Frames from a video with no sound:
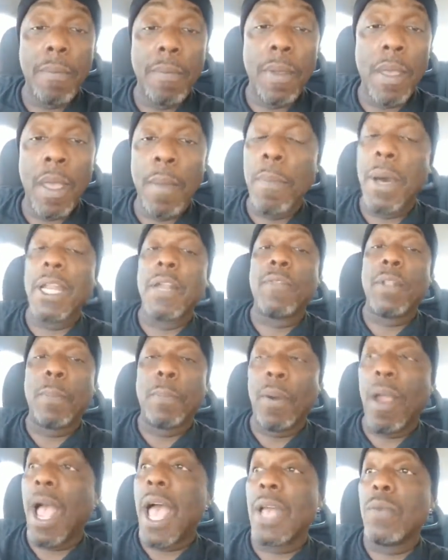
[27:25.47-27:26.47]
But if
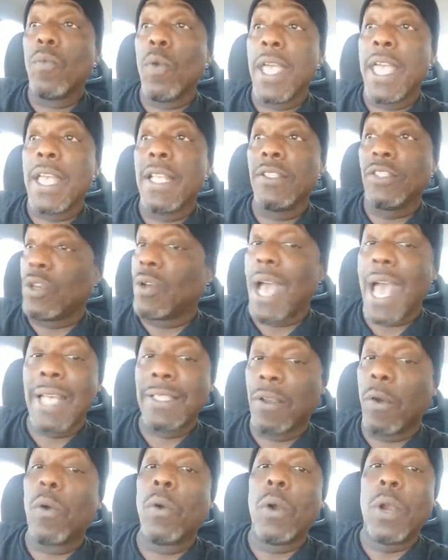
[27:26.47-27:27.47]
LeBron wins, you guys
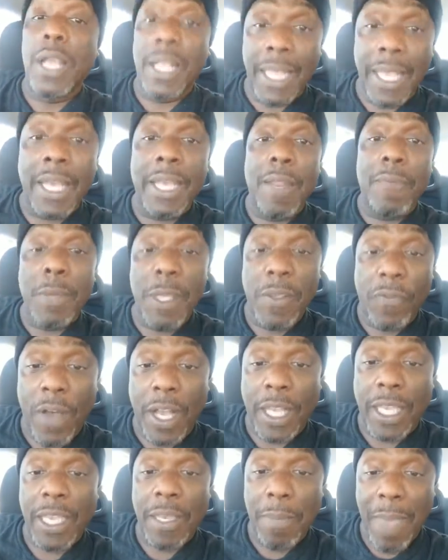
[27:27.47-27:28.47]
are really going to be
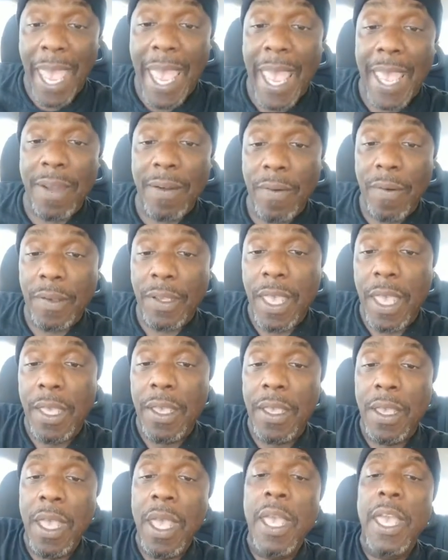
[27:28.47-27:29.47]
fucking mad, okay?
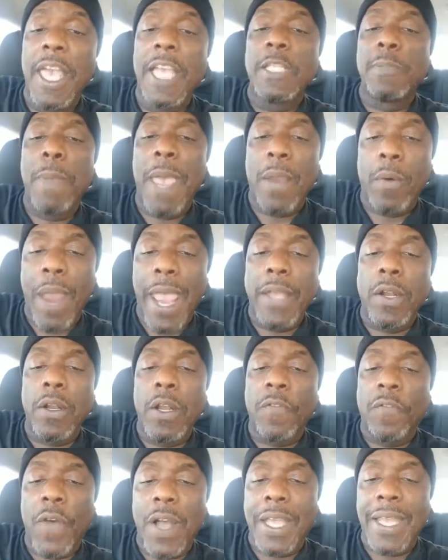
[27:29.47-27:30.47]
East Bay Raider in the
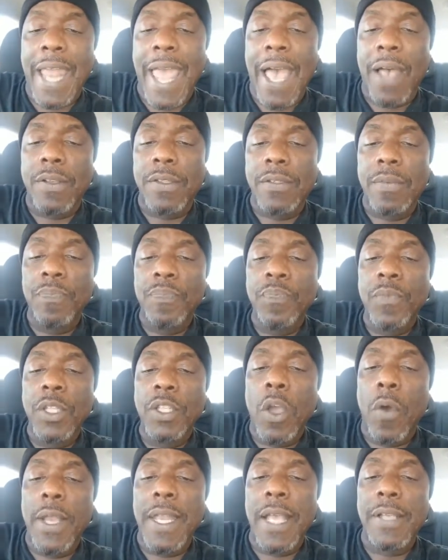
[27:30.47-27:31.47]
fucking house.
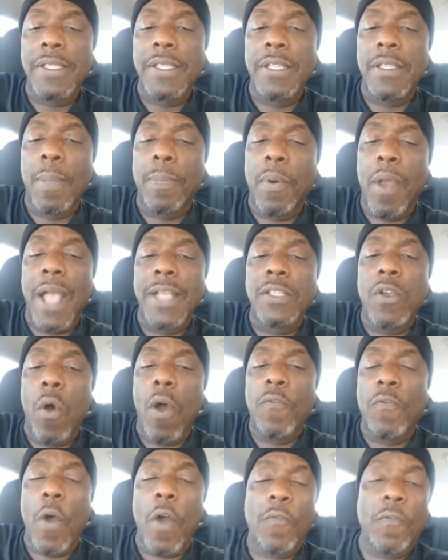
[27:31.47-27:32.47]
Tony Dell says LeBron's
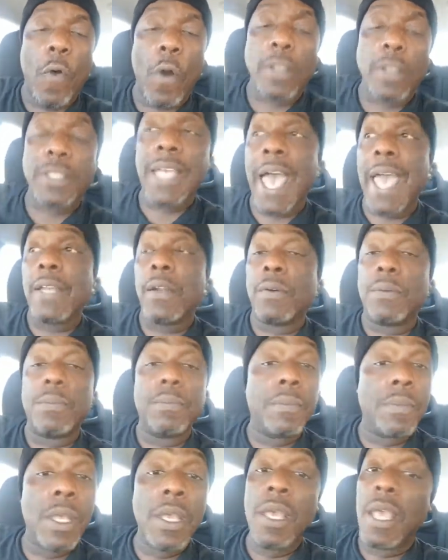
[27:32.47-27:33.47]
going for a 4th title.
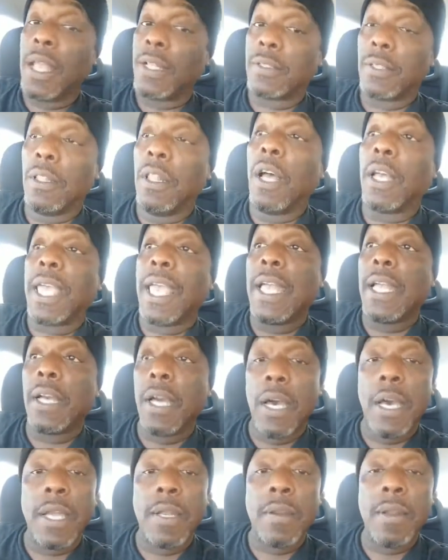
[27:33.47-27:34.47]
It's looking
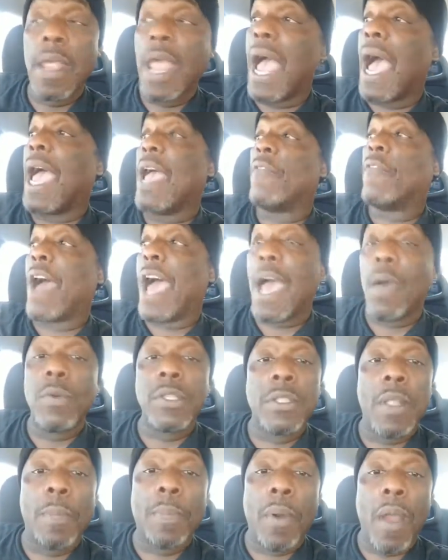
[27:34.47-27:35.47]
good. If I was
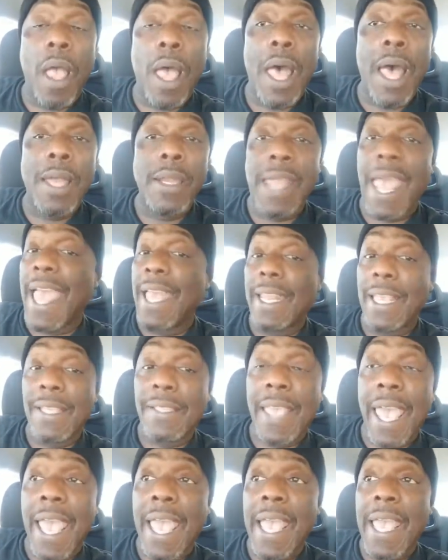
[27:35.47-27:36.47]
LeBron at his
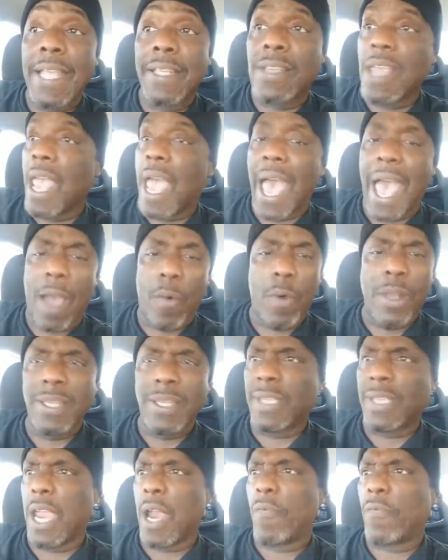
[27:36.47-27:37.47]
age, I wouldn't
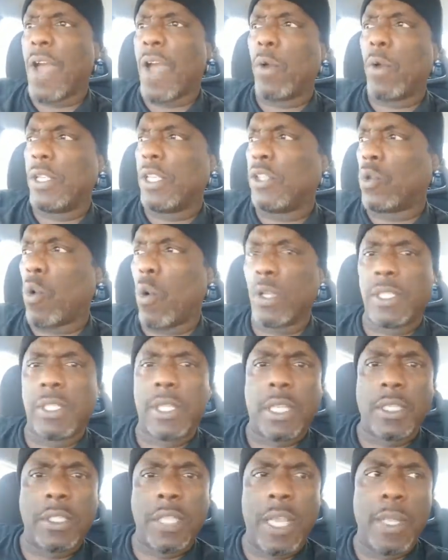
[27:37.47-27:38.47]
care if I only scored
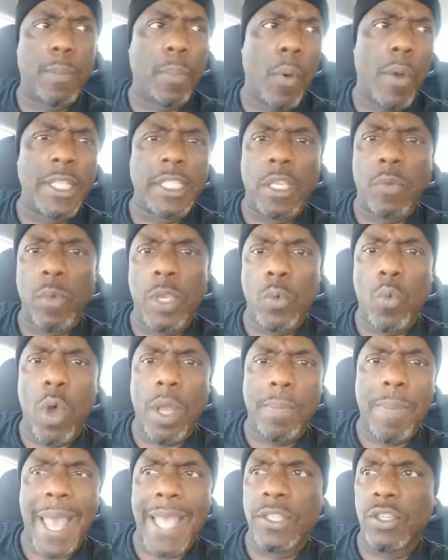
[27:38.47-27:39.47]
16 points and we won
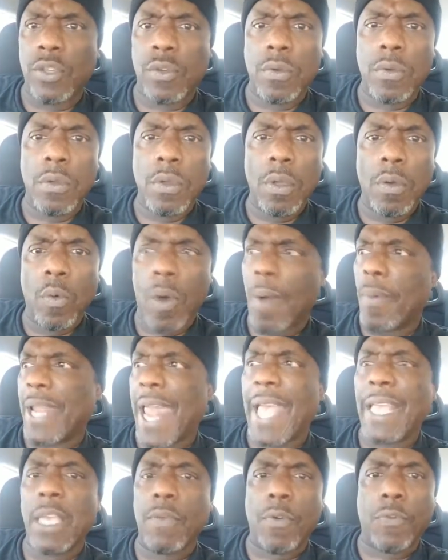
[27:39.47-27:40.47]
by 2. Why would
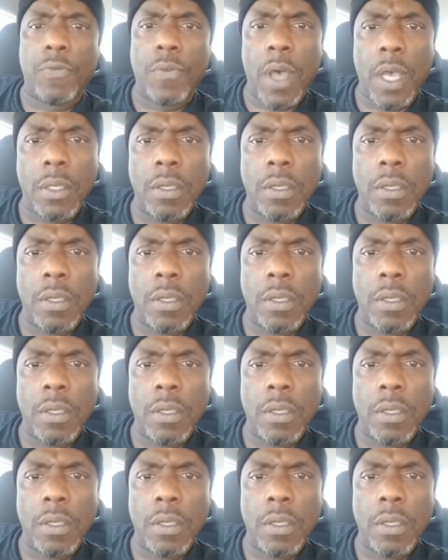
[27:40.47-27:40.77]
I give a fuck?